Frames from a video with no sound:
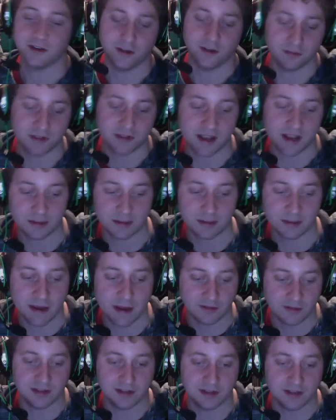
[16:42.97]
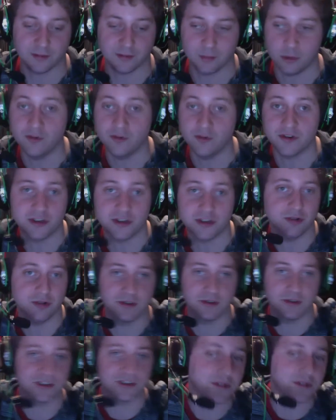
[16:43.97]
take the penalty for move and shoot
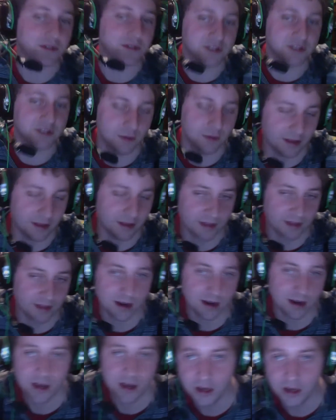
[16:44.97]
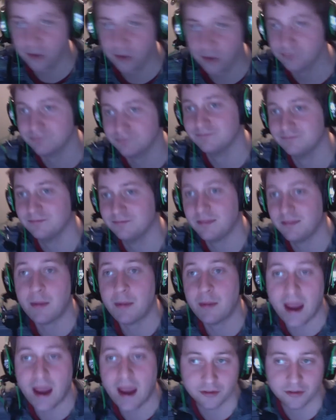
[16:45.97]
or something stupid like that.
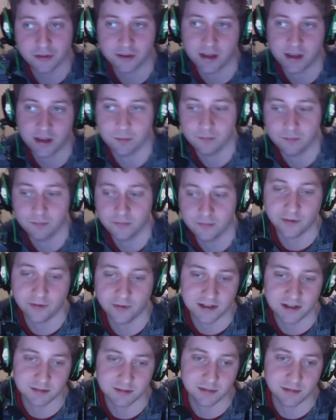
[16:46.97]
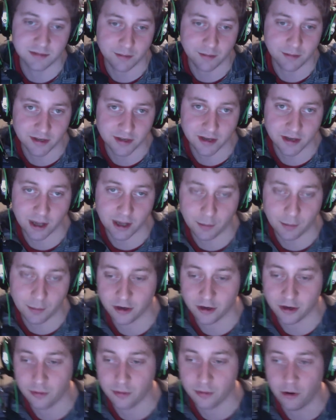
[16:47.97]
Maybe after the game, you find some time to help out
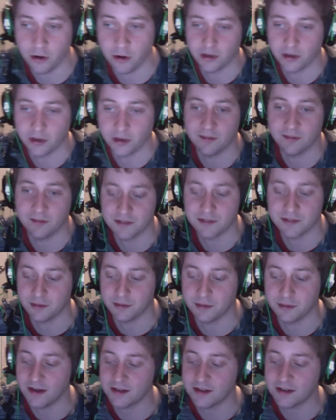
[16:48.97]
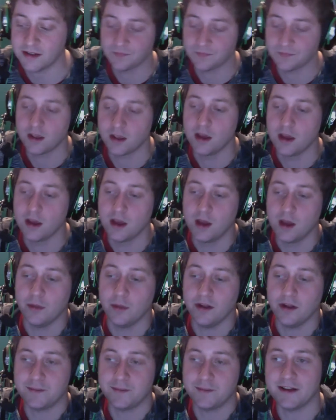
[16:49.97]
your opponent or give them some advice.
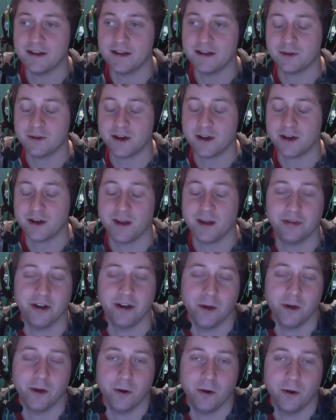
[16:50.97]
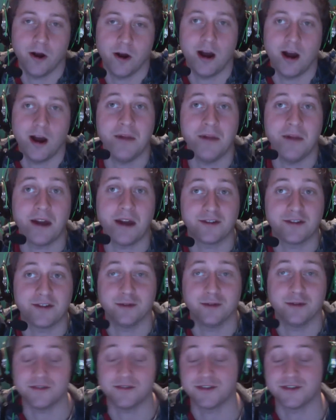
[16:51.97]
But it depends on what kind of player you are. I'm not a
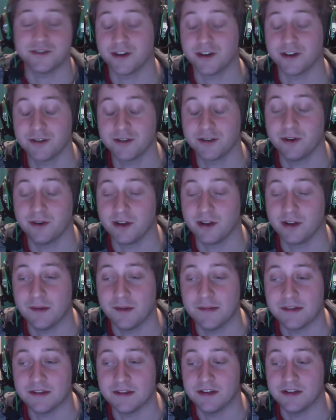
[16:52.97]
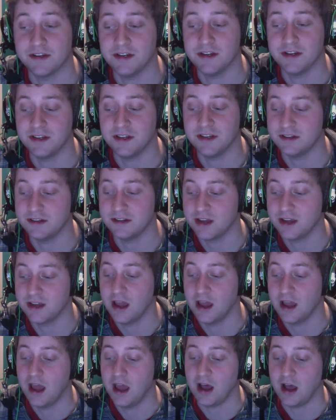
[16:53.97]
total jerk when it comes to the GTs.
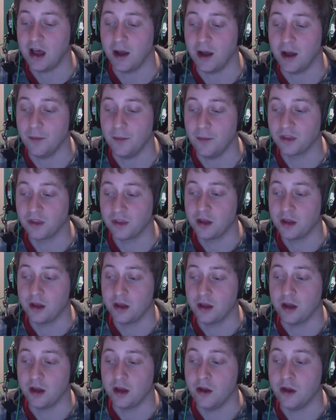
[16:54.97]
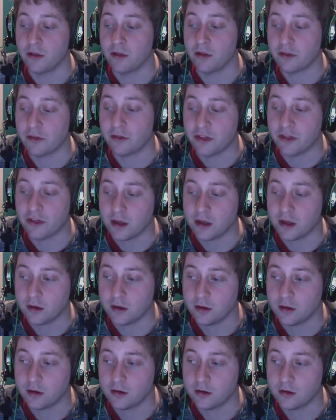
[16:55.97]
Um, Another thing,
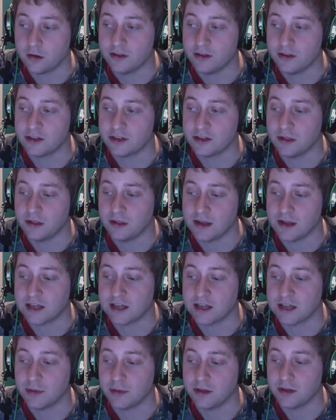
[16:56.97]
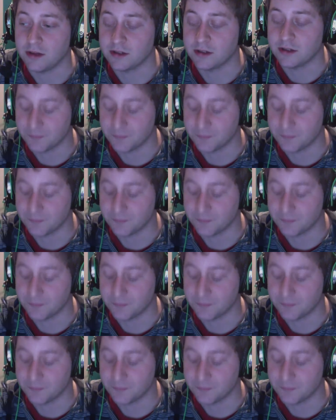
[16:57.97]
and this will be the last topic, is